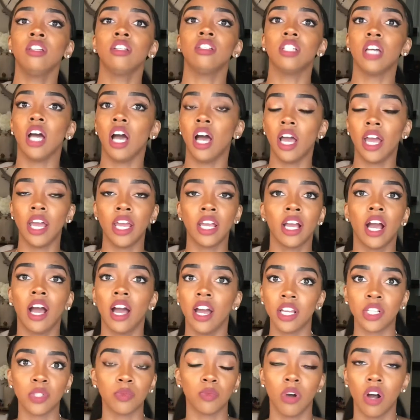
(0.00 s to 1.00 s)
dying,
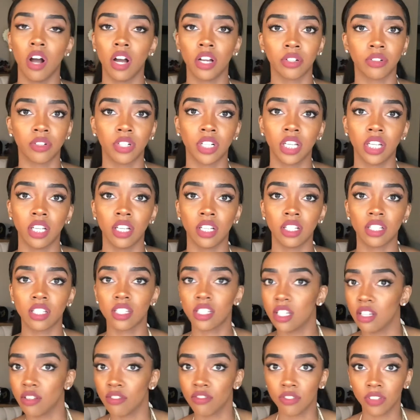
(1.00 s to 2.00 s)
eyes watering,
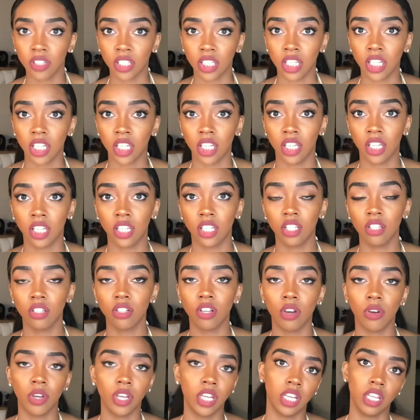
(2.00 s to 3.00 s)
sniffling, you
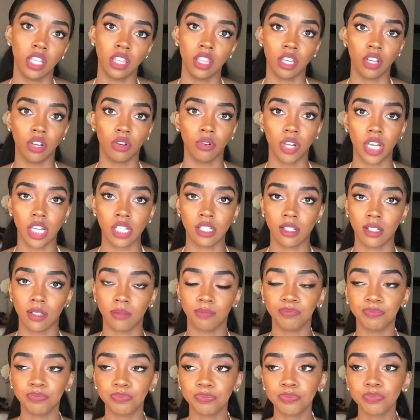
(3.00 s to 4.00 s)
know, anything crazy.